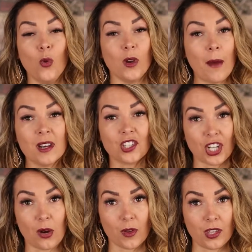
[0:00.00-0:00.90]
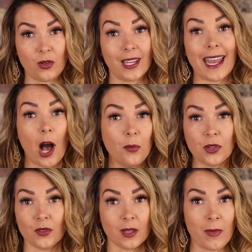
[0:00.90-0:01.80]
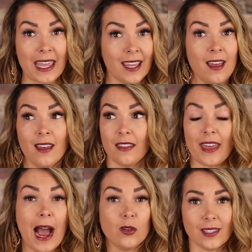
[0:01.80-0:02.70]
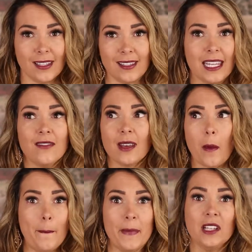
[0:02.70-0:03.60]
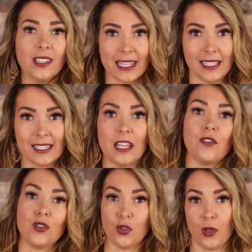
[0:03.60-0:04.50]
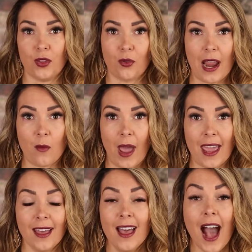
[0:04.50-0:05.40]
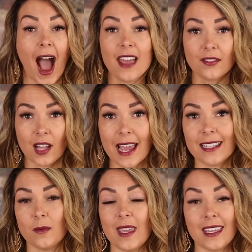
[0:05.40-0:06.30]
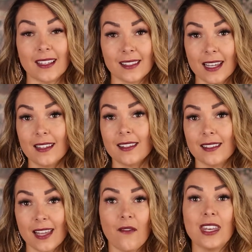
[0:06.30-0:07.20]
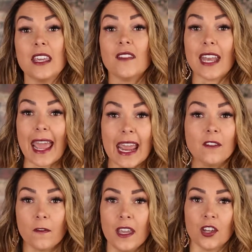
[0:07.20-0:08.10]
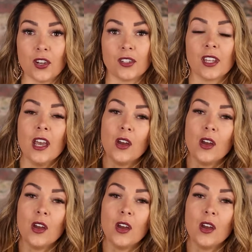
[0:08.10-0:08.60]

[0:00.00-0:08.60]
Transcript: What I'm going to share with you can help you to make thousands, even millions, if you do it the right way. I have clients making six, seven, even eight figures